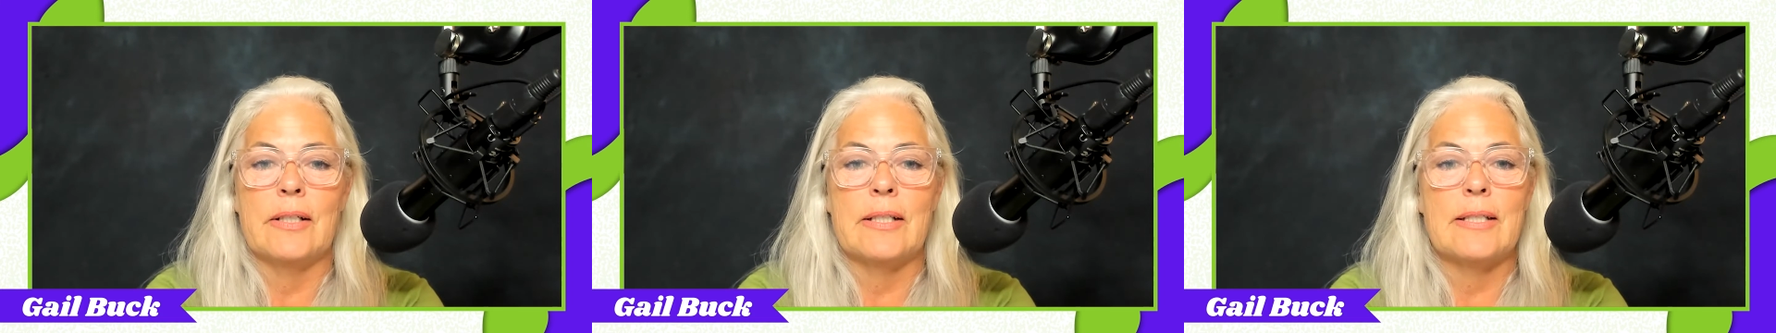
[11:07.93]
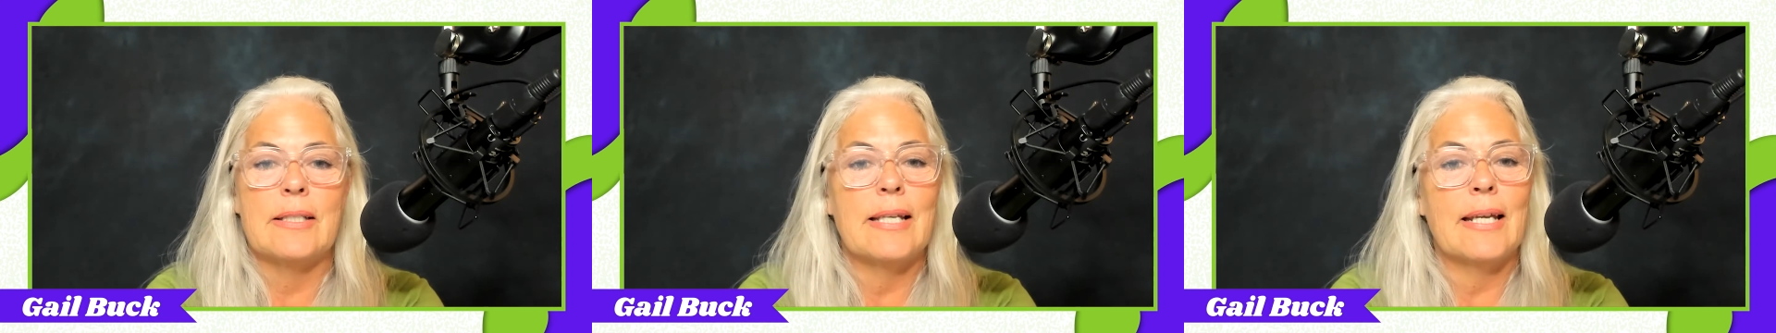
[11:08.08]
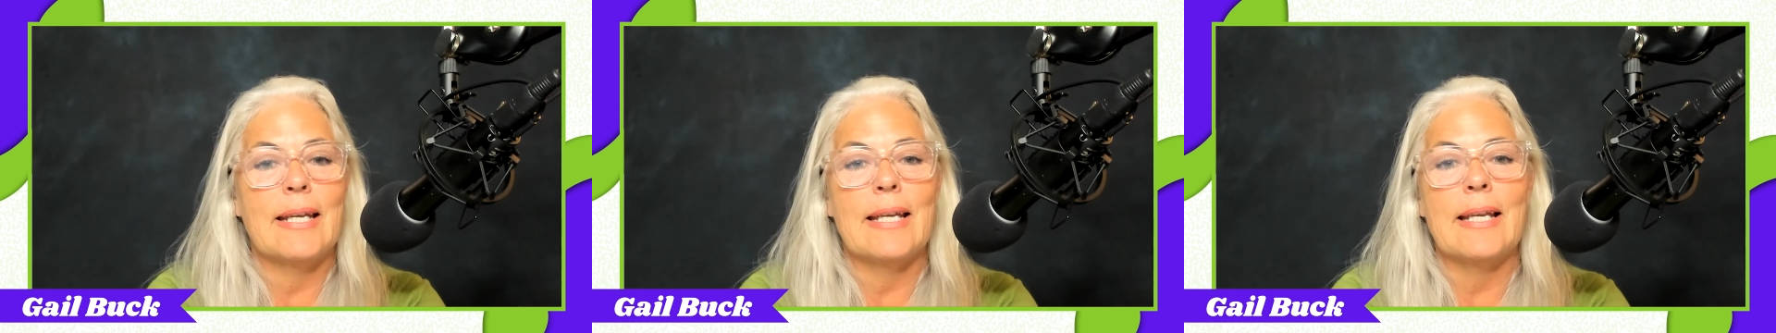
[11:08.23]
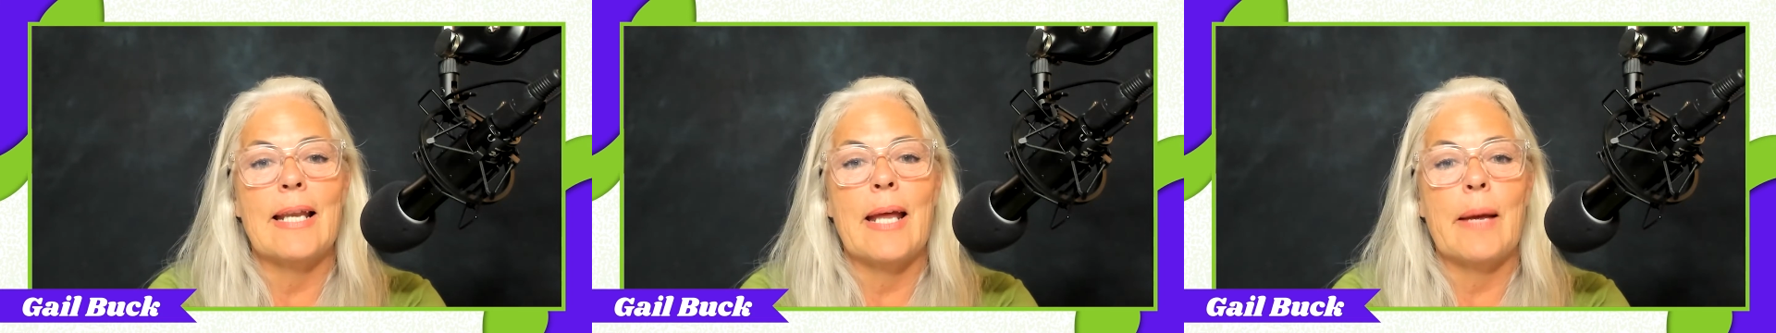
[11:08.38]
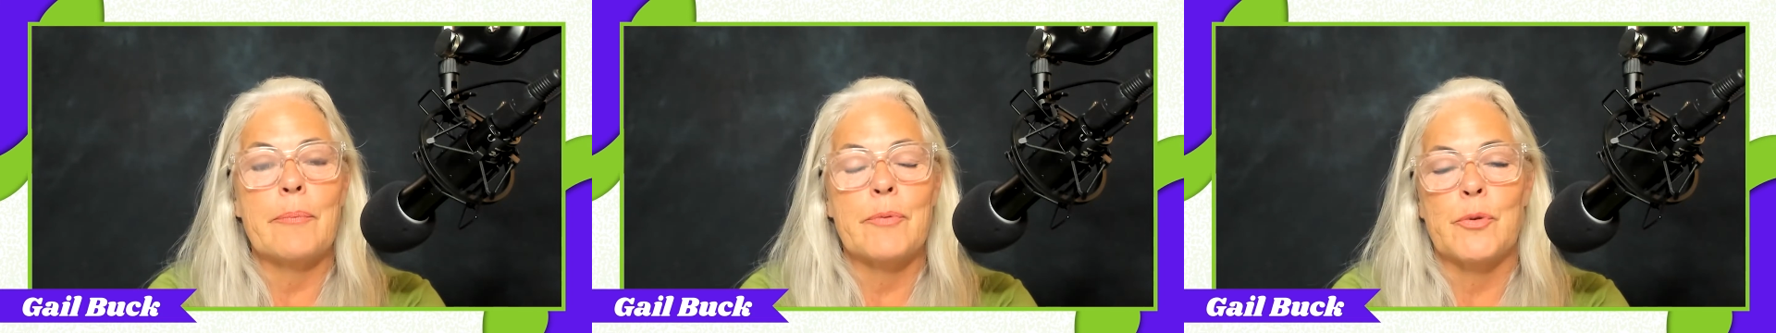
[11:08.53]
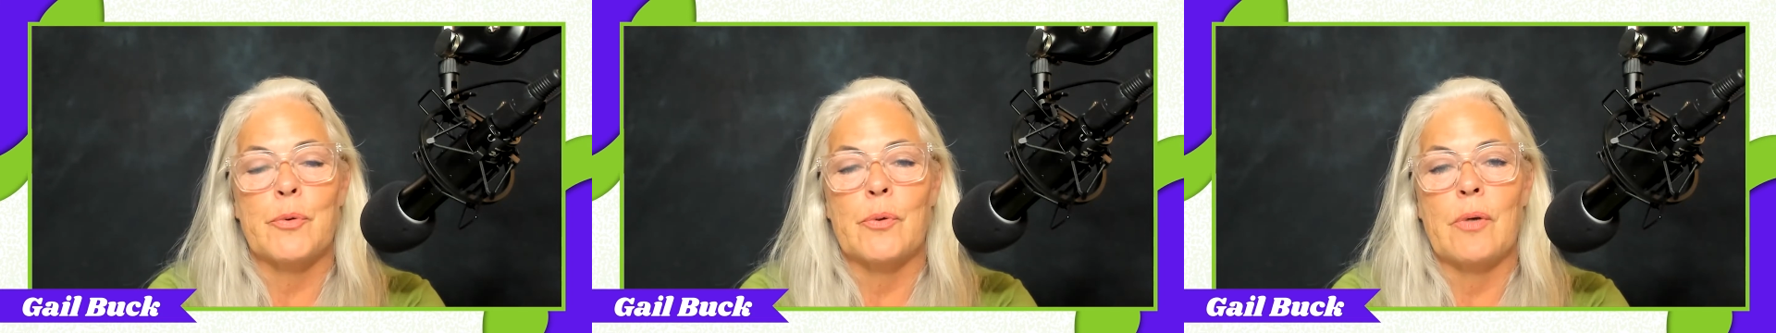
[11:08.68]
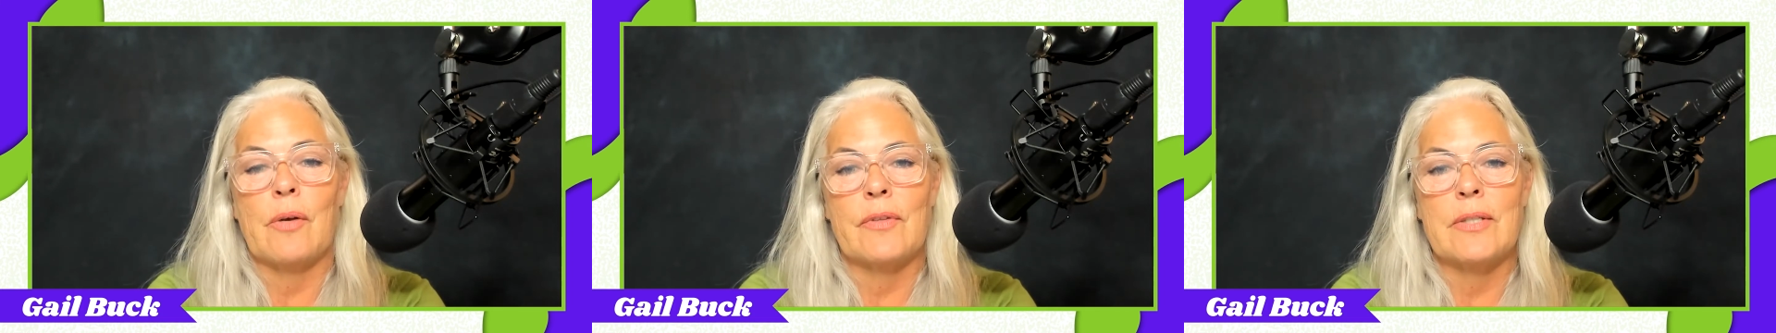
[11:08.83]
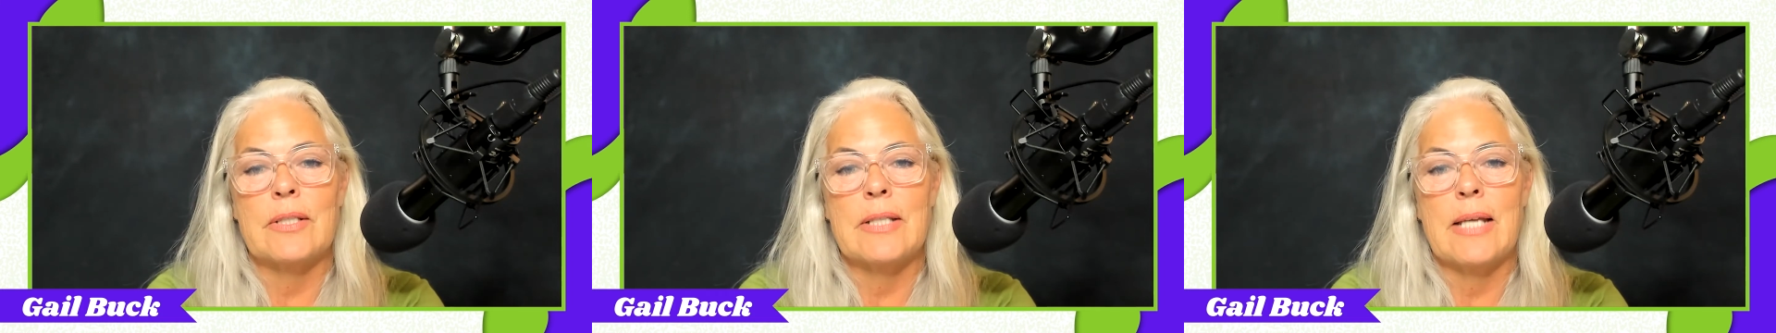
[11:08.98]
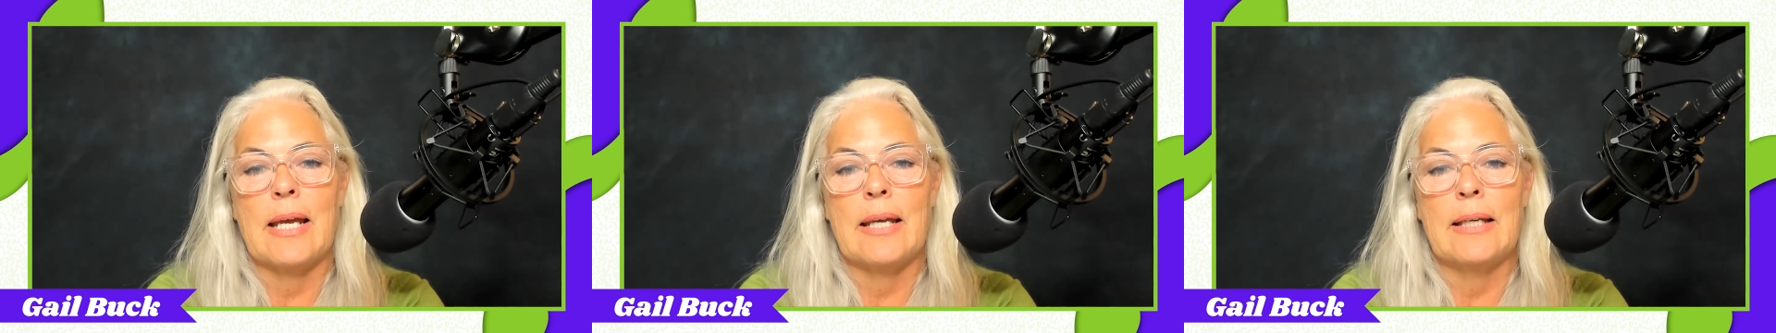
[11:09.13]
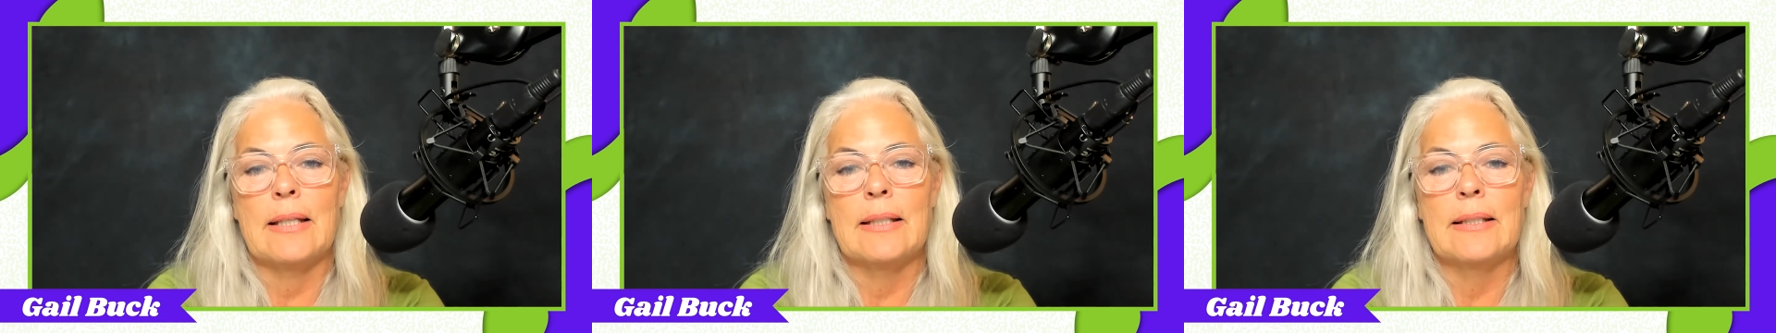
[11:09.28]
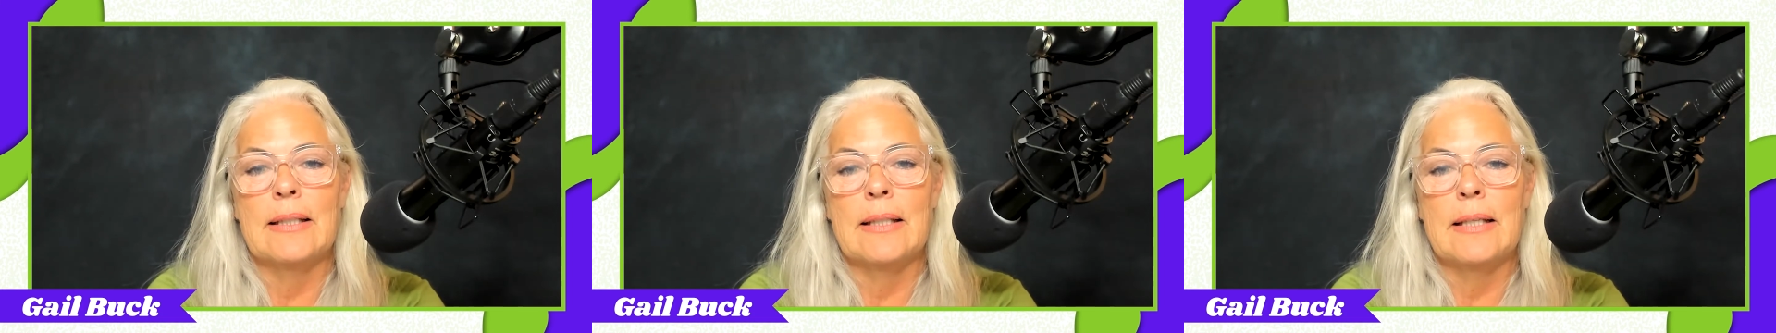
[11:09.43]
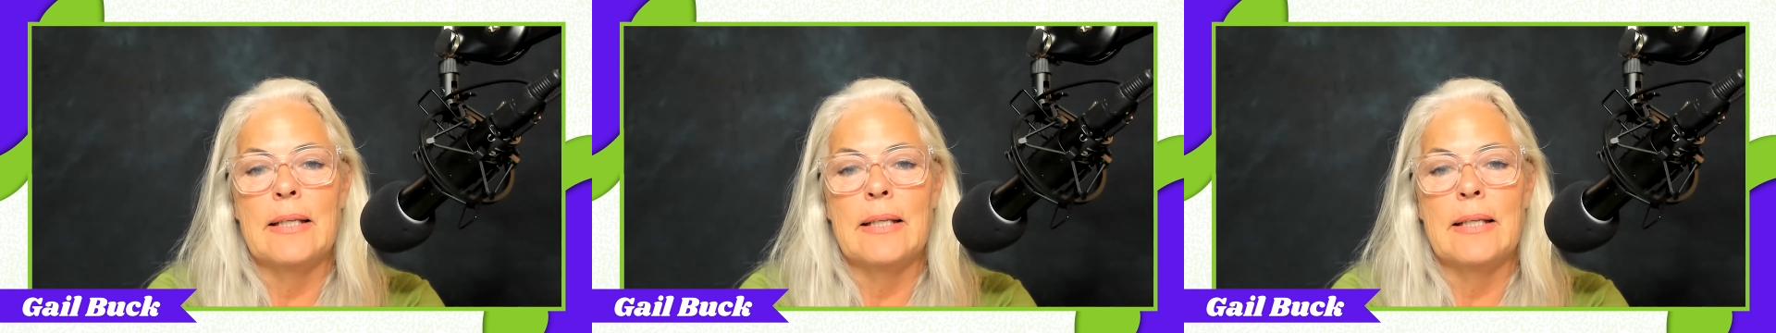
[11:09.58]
and taking naps throughout the day.